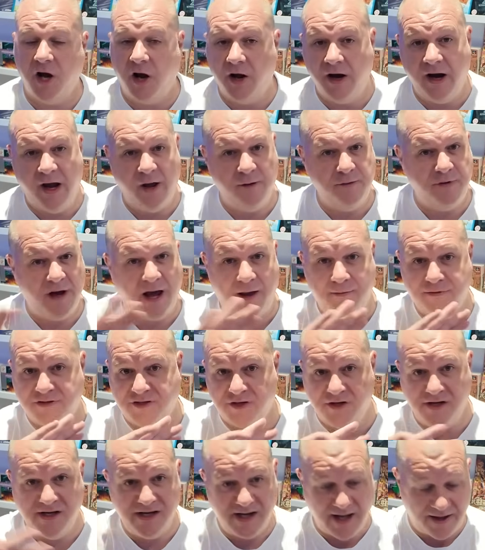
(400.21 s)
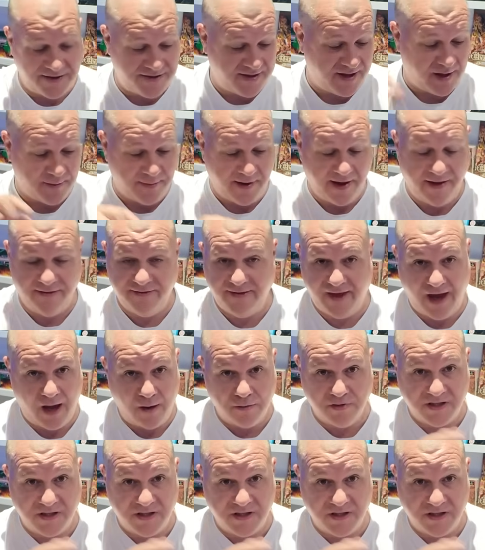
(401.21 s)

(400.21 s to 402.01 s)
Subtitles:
I know absolutely nothing about that.